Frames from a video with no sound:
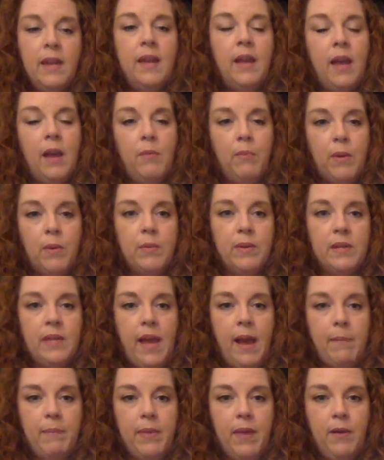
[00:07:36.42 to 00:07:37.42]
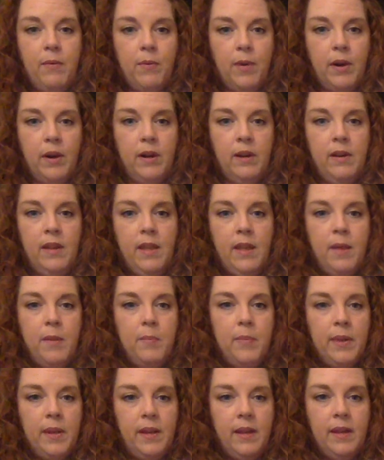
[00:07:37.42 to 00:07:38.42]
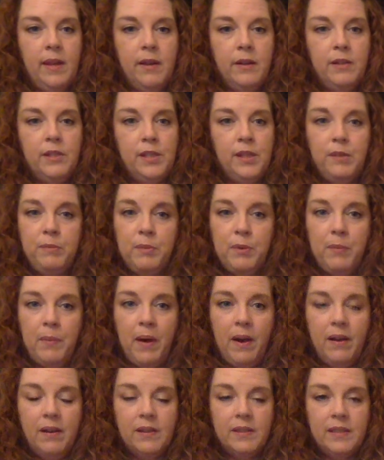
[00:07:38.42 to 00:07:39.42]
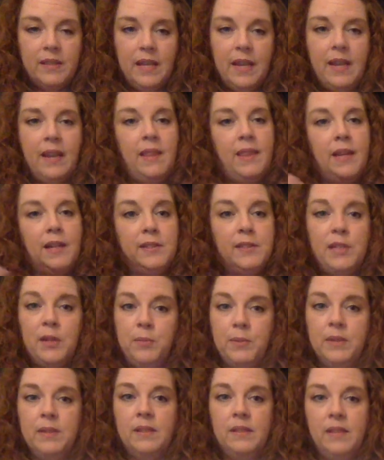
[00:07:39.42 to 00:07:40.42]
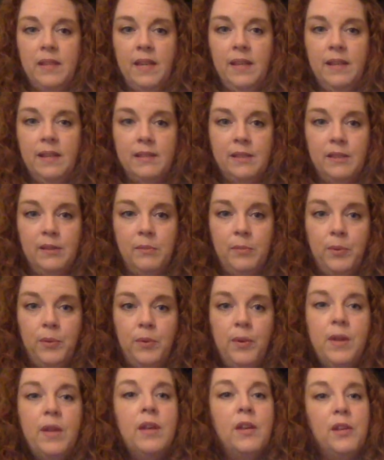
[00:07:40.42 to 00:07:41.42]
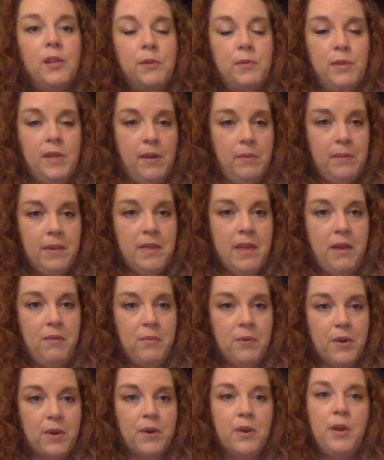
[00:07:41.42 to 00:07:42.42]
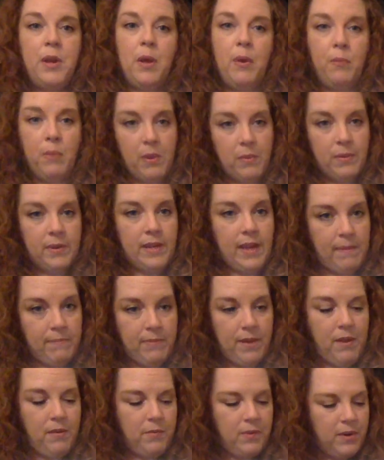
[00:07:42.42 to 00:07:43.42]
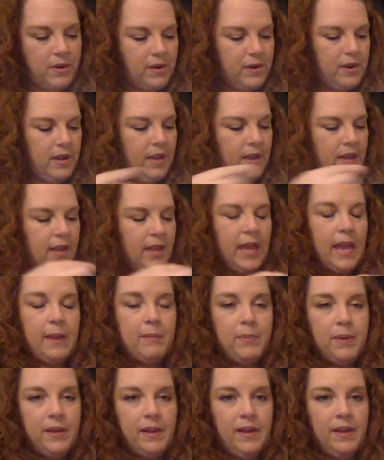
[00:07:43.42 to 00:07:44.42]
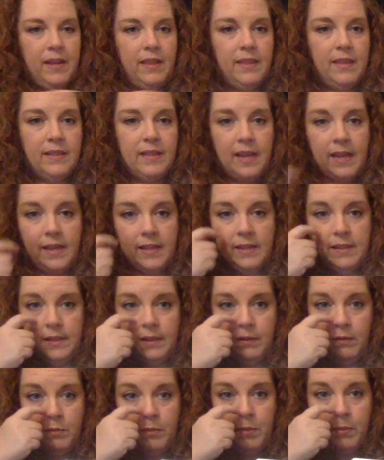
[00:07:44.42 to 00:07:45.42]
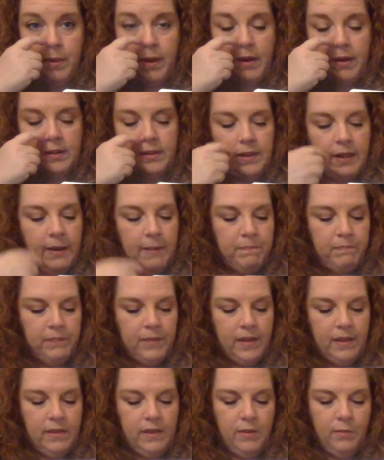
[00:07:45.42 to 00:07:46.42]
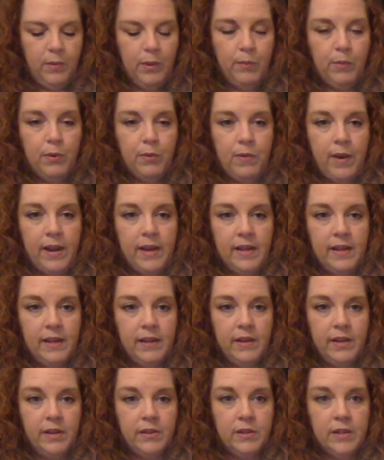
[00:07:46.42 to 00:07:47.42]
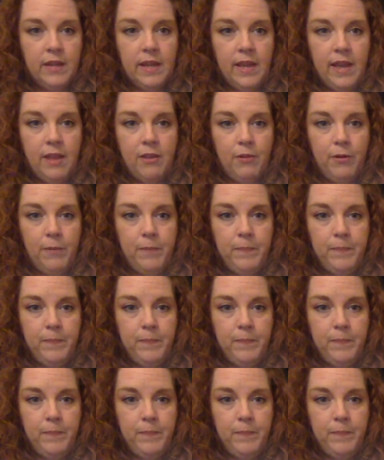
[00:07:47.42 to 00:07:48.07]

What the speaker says: And we would tap that word, put it in our syllable box, and then I'd say, what's the second syllable? You'd tell me that word, we would tap that word and put it in the second syllable box, and then we would write it down here together.